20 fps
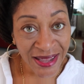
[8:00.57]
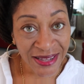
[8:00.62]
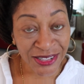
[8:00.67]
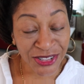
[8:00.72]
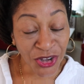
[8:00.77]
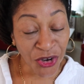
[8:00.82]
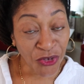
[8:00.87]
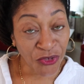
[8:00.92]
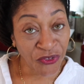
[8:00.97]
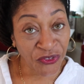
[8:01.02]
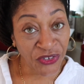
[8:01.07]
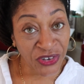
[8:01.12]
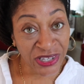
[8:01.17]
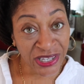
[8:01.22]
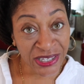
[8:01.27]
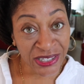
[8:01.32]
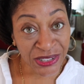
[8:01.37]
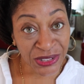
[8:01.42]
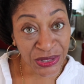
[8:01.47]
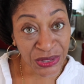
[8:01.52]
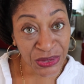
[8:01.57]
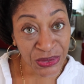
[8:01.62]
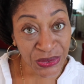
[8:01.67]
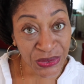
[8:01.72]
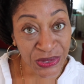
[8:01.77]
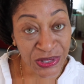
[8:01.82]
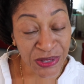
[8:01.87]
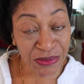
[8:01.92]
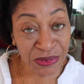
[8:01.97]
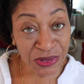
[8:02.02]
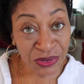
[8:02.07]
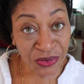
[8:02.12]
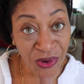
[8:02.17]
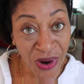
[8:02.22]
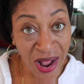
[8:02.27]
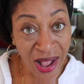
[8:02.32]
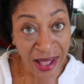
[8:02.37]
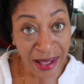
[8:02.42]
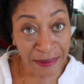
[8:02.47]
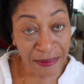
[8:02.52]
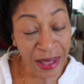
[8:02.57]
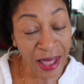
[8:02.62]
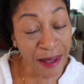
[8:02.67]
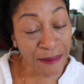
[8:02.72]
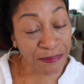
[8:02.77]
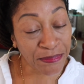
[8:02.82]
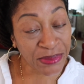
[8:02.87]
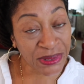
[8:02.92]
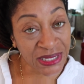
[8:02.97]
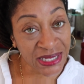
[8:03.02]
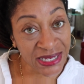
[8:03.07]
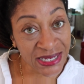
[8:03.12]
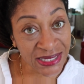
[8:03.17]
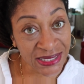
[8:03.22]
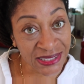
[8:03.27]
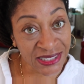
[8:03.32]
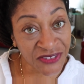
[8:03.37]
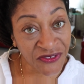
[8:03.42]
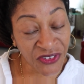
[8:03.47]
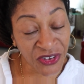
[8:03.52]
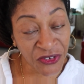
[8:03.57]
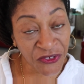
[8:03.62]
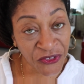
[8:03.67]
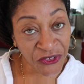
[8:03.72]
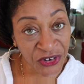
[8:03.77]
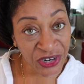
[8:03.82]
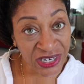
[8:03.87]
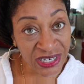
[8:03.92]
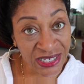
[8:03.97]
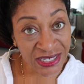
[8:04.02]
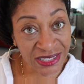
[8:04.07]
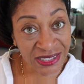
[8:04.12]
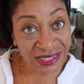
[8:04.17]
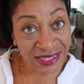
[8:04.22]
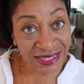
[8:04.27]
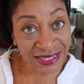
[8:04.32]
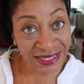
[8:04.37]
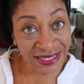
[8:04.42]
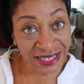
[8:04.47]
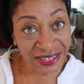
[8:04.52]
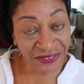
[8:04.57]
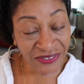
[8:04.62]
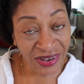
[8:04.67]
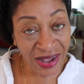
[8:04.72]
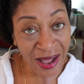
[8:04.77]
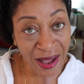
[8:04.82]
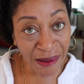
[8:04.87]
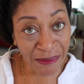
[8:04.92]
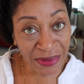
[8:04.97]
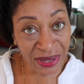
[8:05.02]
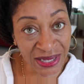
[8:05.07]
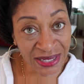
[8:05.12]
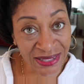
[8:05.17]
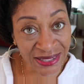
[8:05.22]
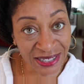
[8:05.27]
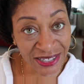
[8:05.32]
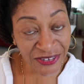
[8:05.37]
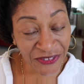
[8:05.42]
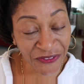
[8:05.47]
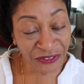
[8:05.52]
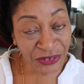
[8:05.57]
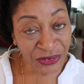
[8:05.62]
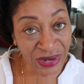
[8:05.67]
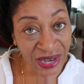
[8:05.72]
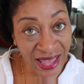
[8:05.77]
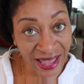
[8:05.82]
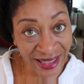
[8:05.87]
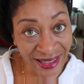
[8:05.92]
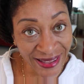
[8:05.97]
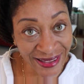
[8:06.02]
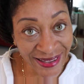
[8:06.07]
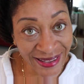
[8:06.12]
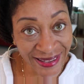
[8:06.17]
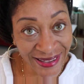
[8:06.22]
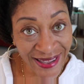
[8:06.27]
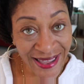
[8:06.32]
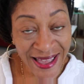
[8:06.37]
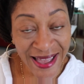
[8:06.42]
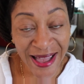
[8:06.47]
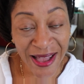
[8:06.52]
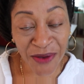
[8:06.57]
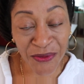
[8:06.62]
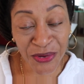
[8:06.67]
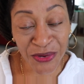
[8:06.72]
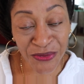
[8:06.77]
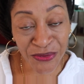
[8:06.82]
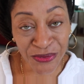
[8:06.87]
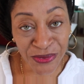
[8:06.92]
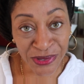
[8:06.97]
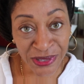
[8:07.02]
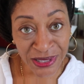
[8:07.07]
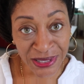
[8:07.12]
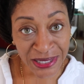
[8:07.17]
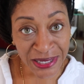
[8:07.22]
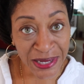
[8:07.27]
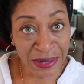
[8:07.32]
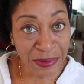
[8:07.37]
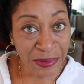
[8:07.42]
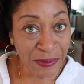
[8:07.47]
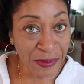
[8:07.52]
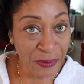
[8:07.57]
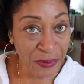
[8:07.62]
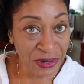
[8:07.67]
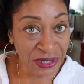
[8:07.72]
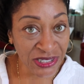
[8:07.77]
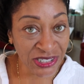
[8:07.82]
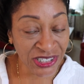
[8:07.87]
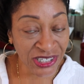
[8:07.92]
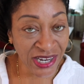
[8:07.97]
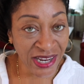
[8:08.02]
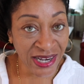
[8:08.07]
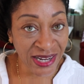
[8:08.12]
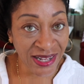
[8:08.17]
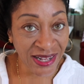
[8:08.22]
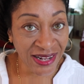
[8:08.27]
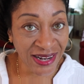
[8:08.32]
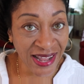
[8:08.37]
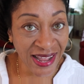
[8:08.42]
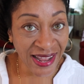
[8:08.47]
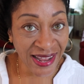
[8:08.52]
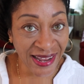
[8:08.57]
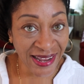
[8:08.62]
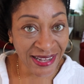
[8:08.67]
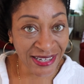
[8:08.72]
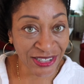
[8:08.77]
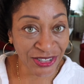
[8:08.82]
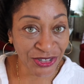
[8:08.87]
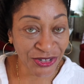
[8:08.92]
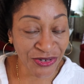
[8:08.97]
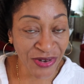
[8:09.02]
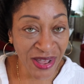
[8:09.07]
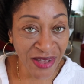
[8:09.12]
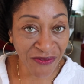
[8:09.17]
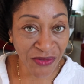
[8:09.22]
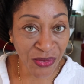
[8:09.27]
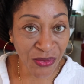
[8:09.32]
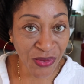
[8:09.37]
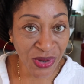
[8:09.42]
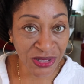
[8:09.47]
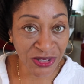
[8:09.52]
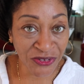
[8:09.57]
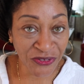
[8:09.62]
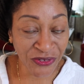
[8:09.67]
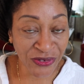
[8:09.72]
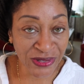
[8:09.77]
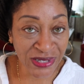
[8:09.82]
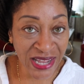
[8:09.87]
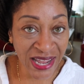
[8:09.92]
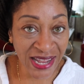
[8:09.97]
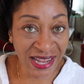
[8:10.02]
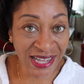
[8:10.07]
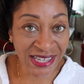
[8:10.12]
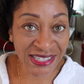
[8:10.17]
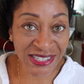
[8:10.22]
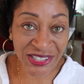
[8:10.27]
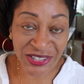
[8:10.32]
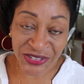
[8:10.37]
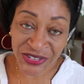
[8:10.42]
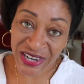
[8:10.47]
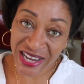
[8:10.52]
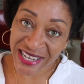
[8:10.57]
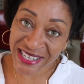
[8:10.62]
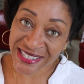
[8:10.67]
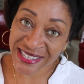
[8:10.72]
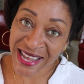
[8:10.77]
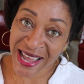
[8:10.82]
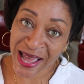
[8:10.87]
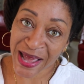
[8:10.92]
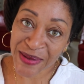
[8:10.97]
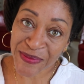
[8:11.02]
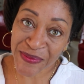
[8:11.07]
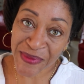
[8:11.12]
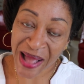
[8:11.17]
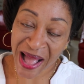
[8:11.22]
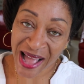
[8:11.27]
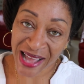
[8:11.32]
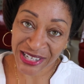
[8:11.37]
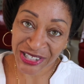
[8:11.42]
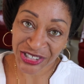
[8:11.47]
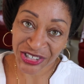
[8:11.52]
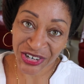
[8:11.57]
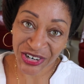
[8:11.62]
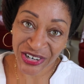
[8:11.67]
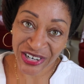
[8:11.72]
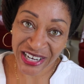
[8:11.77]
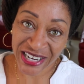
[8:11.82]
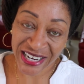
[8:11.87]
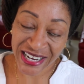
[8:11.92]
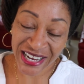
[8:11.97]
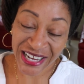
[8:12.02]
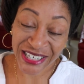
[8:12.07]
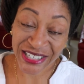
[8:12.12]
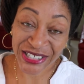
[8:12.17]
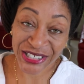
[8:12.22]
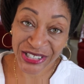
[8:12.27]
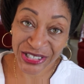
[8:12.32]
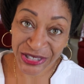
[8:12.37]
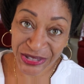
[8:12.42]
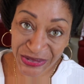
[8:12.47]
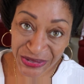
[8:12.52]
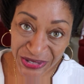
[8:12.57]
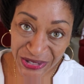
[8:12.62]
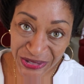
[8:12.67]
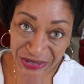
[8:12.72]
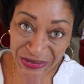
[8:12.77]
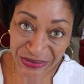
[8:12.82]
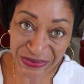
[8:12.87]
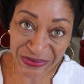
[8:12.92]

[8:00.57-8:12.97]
Don't forget to subscribe, and please feel free to leave a comment if you like. I would really appreciate it, and you have a wonderful day. Until next time, I journey, you too.